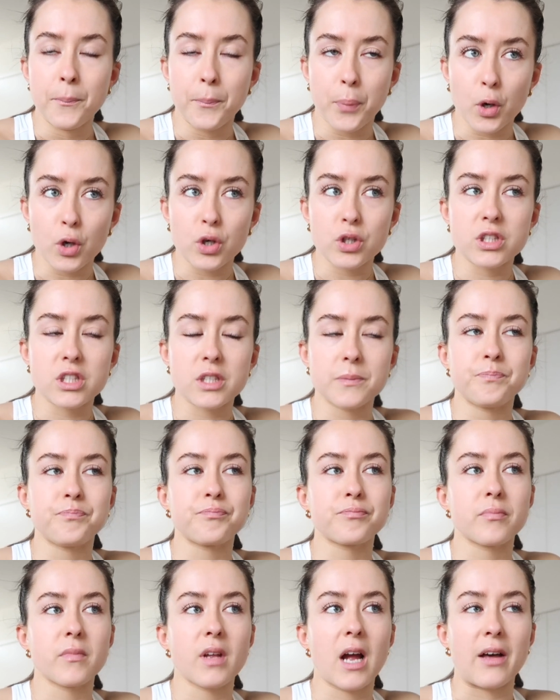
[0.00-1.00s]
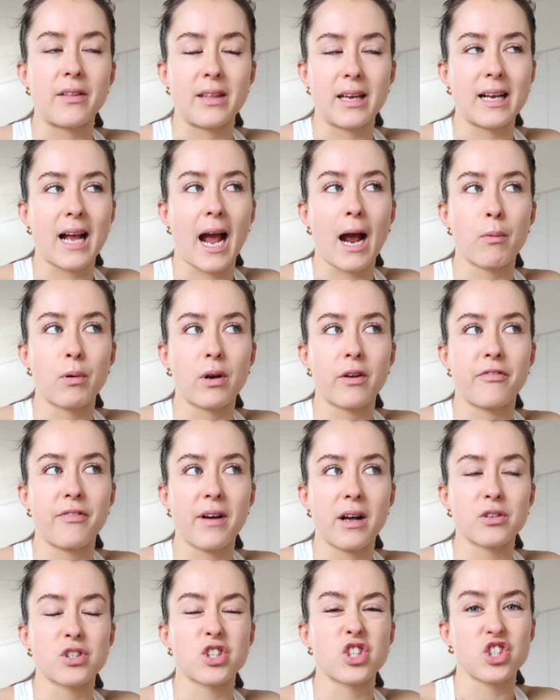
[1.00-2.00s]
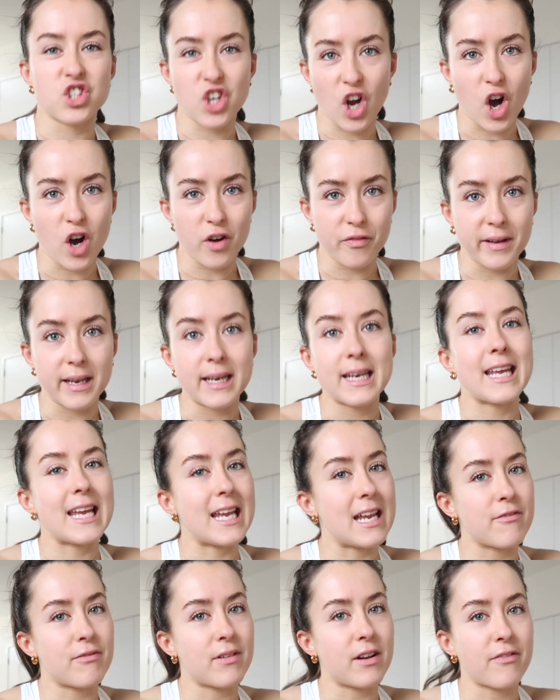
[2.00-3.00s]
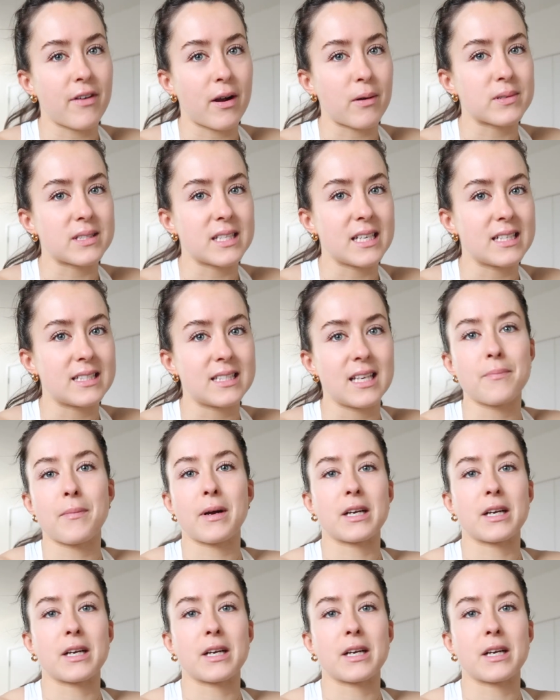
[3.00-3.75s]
but I think I would have felt starving even if I was eating